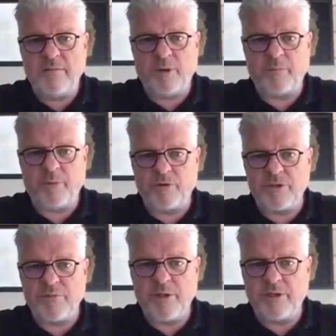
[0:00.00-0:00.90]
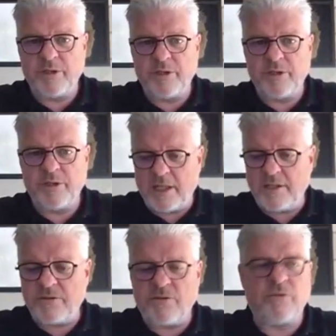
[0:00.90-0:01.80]
proposed build-ups,
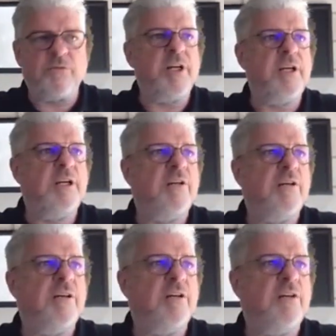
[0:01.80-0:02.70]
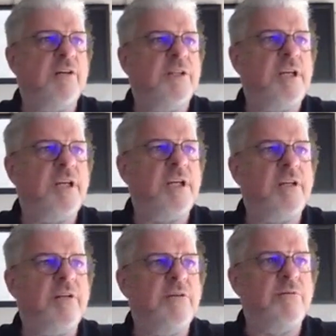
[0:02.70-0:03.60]
then that is already a hurdle
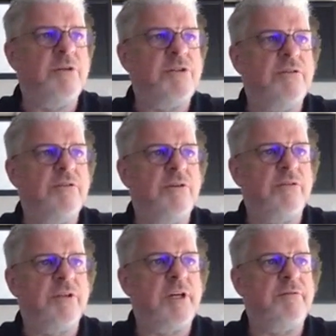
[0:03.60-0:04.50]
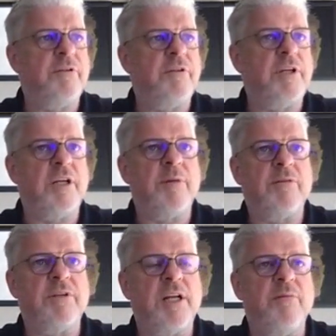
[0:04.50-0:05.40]
taken, which you don't have to think
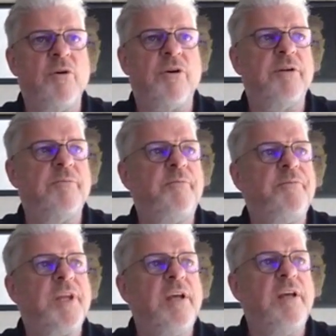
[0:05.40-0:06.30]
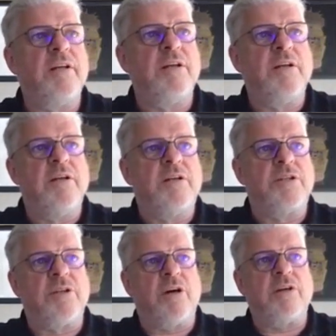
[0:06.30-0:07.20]
about anymore.
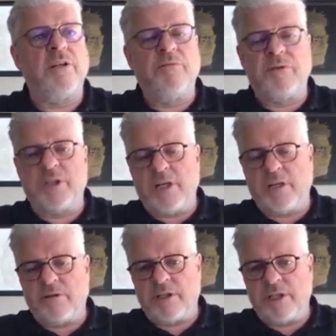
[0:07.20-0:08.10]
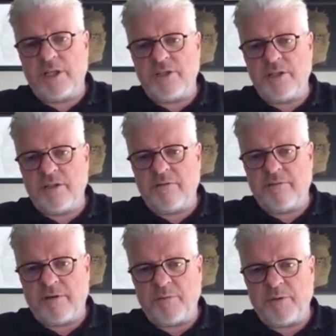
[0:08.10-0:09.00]
Starting with the calculation
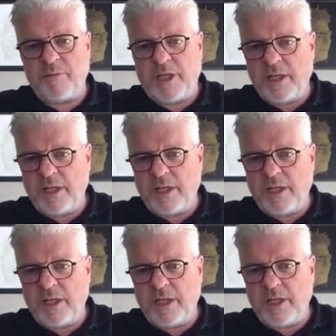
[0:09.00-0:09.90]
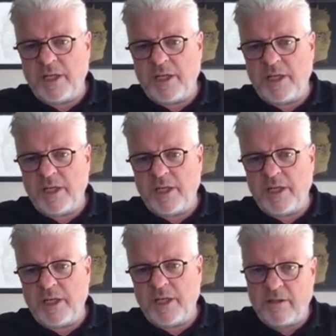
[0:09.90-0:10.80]
from the beginning and typing
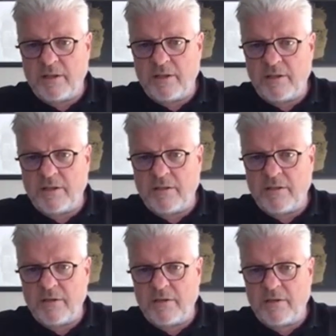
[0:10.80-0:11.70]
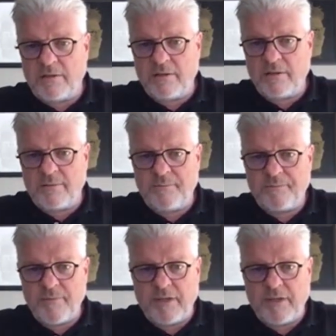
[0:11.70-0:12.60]
in
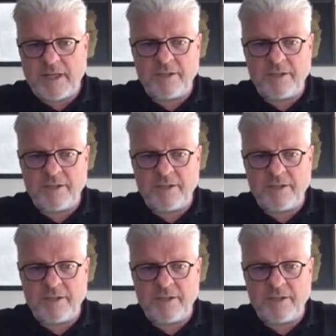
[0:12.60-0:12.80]
the